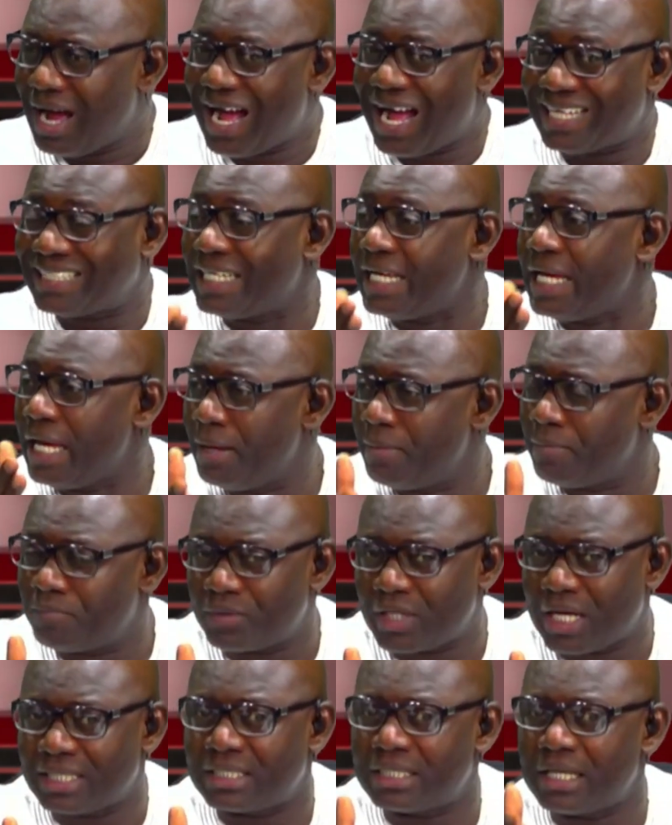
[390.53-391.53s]
at
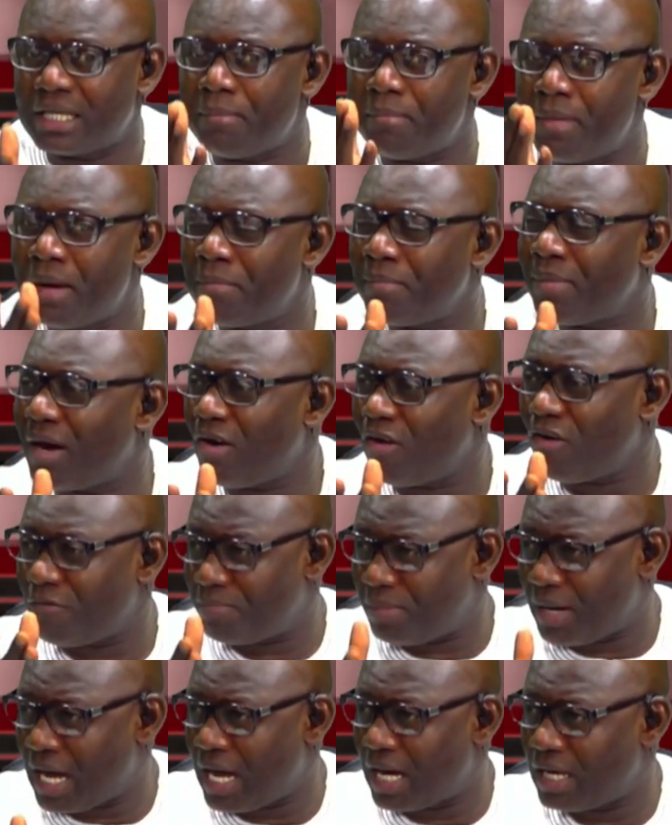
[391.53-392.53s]
him as a member
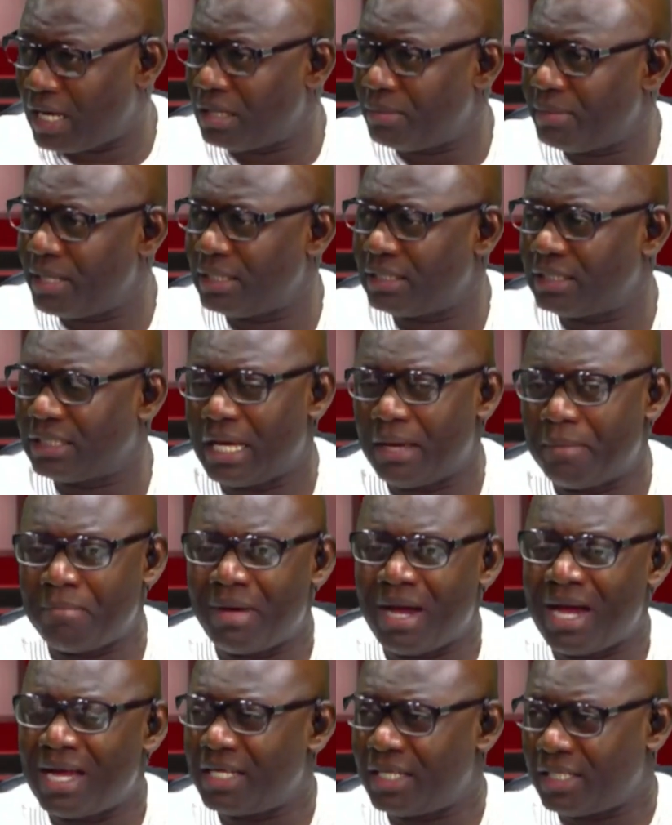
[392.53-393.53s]
of parliament, a
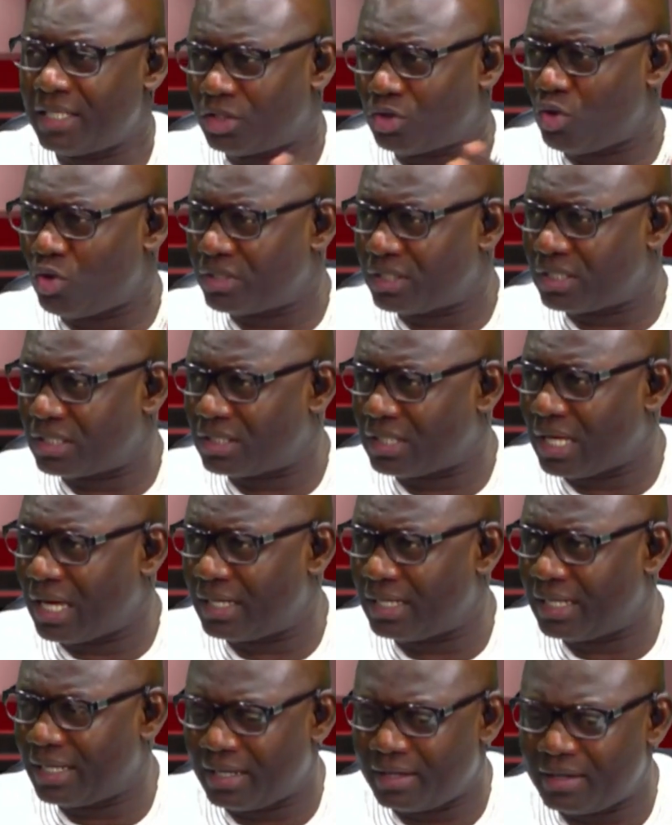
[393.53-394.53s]
man his own
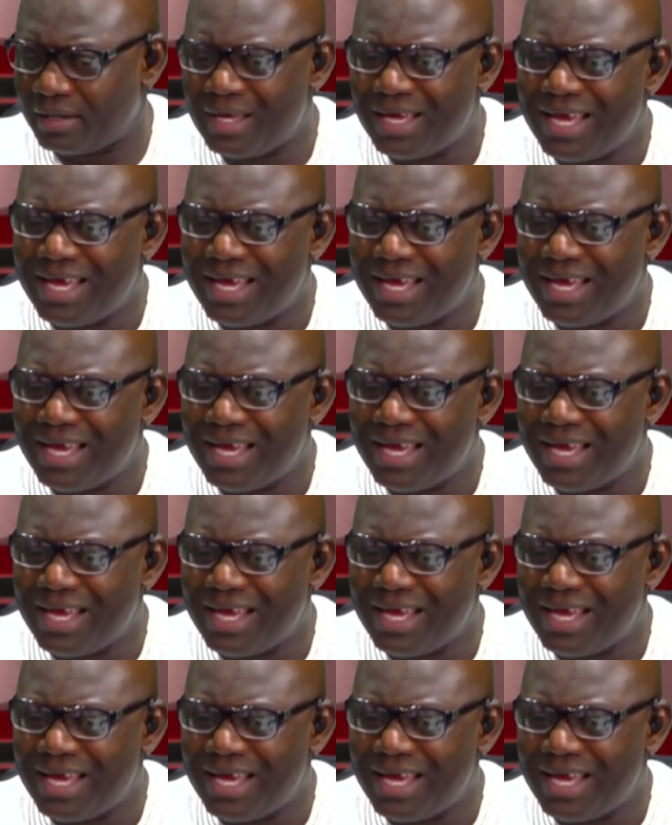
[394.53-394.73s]
standing.